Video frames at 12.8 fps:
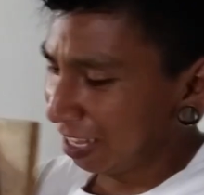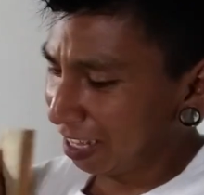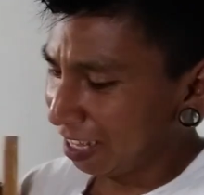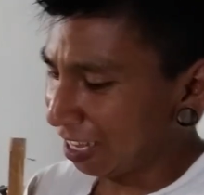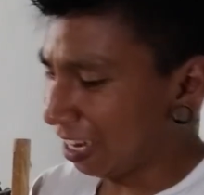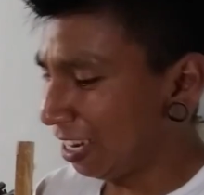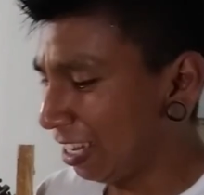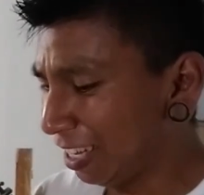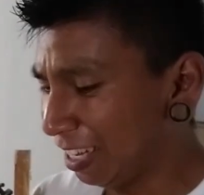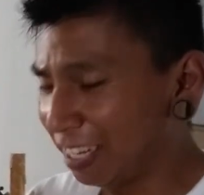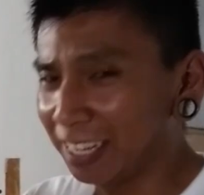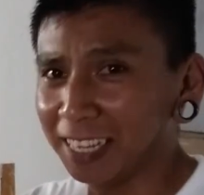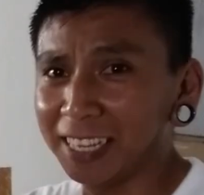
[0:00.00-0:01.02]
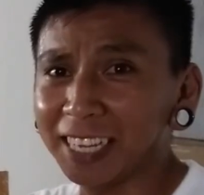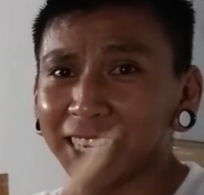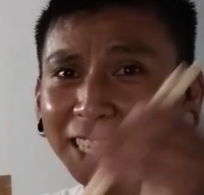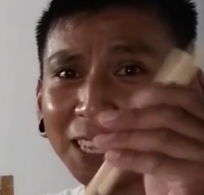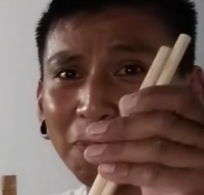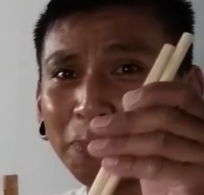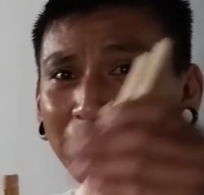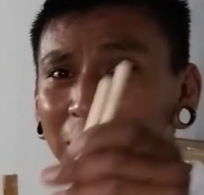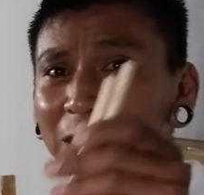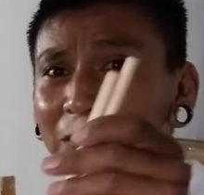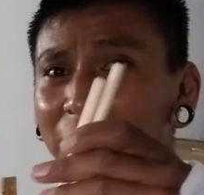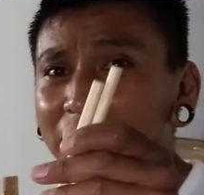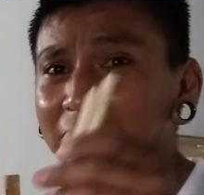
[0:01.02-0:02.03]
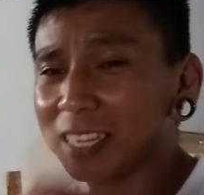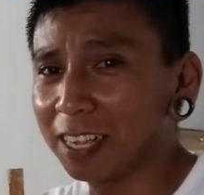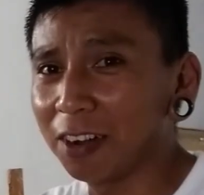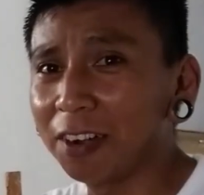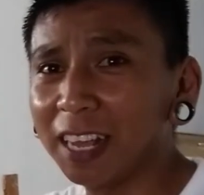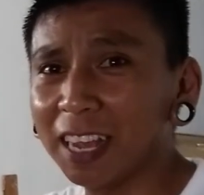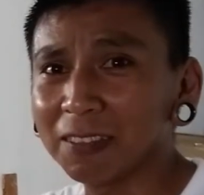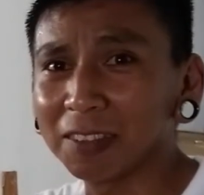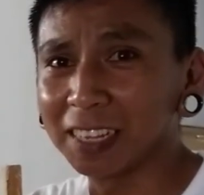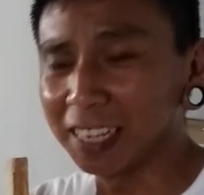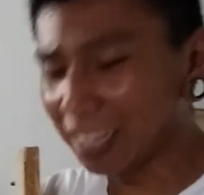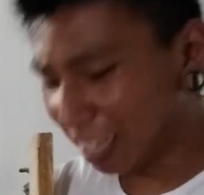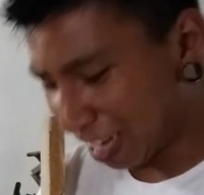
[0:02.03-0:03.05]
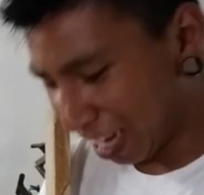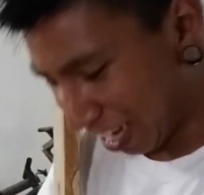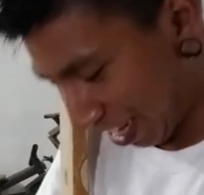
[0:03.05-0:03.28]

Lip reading: I need 16 pairs of these and I only have 6.